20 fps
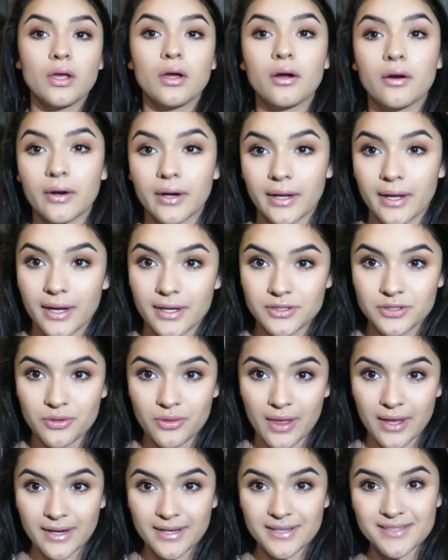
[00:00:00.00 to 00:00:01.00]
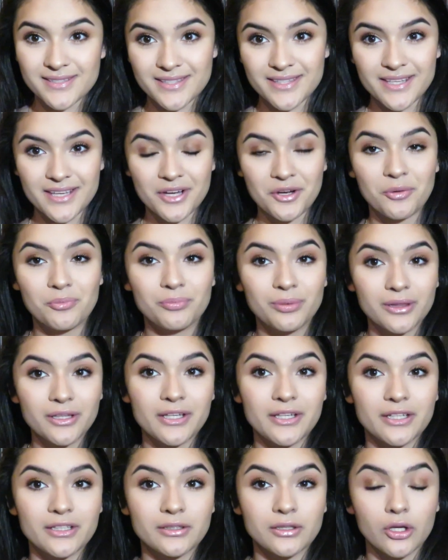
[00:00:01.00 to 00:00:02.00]
Alright guys, so that is the
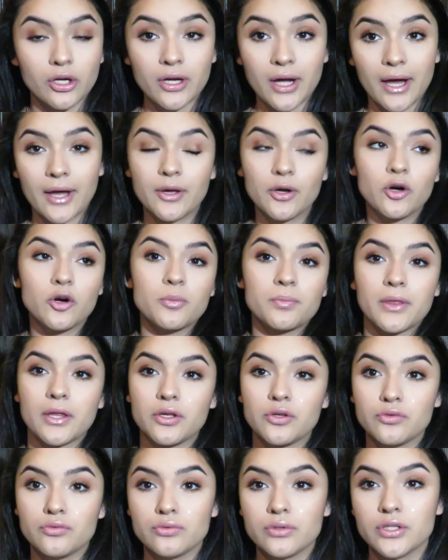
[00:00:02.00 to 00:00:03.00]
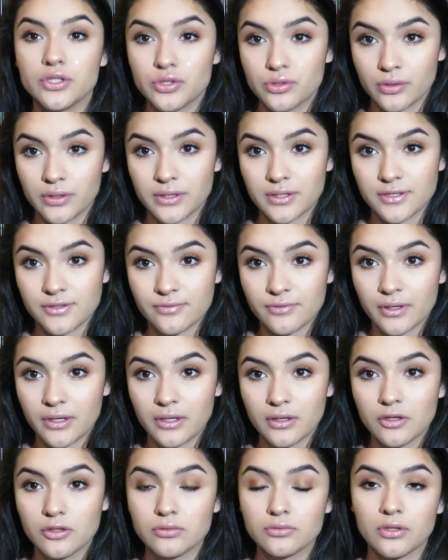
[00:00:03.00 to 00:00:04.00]
completed look. I hope that you enjoyed this
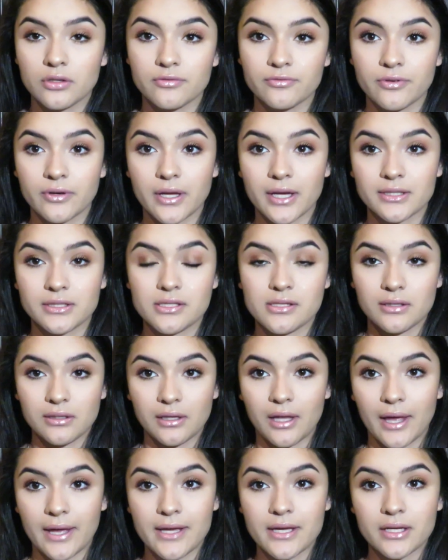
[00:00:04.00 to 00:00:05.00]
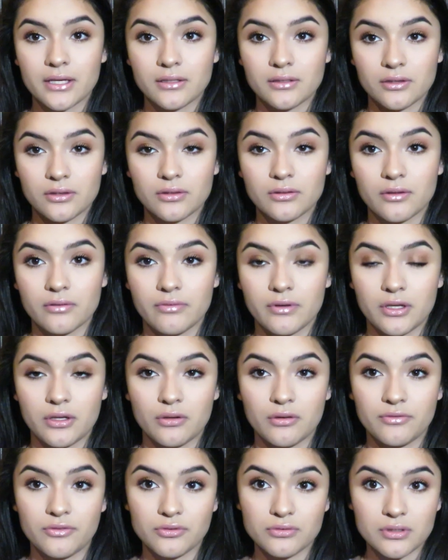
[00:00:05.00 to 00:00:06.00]
video. Don't forget to like the
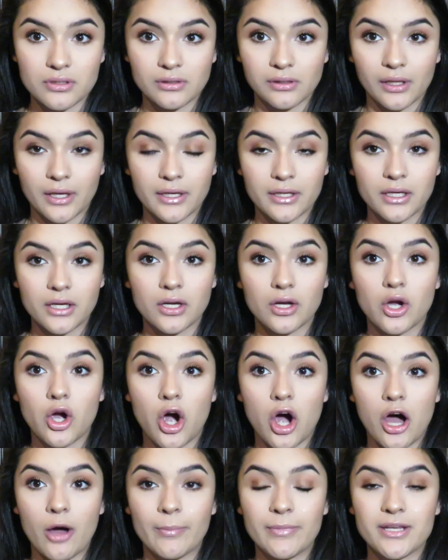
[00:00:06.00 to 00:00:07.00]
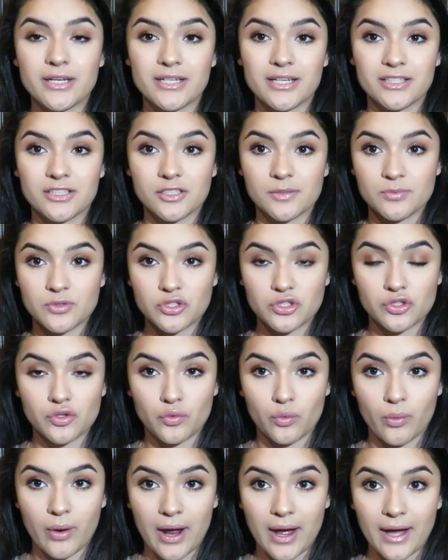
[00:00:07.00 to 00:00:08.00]
video if you did like it, comment and
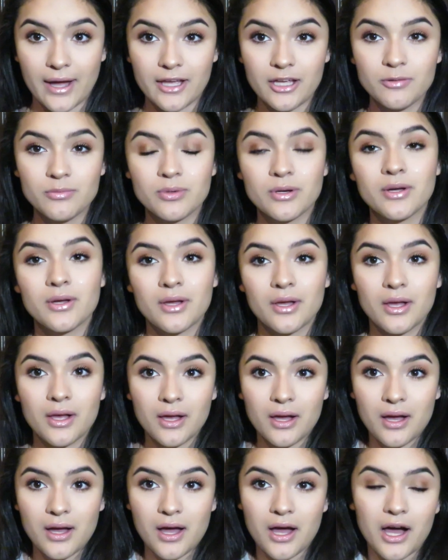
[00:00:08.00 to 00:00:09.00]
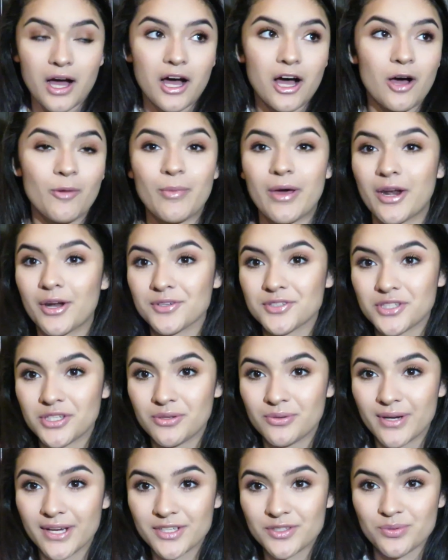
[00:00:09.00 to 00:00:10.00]
subscribe, and I'll see
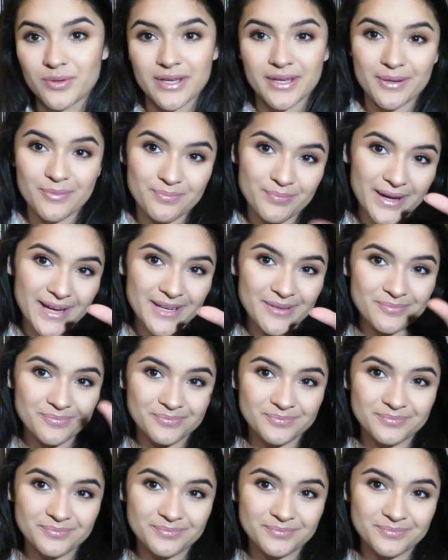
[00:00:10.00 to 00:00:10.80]
you next week. Bye!